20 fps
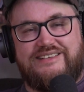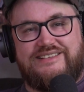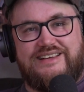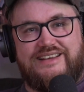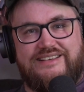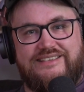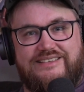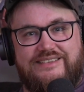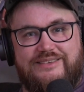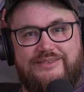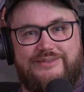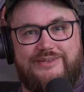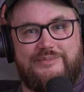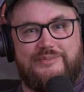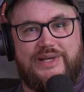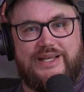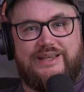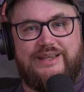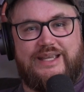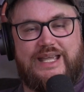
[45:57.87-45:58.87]
Genesis from
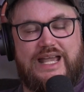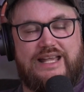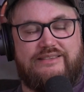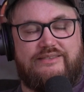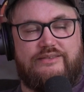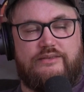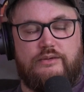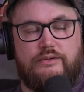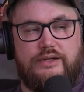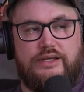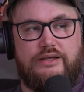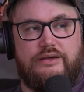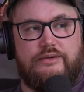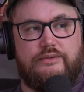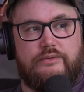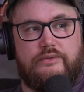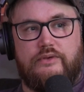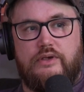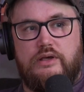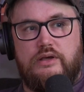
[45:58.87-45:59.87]
Mega Cat
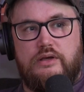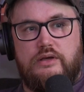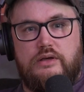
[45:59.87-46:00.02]
Studios.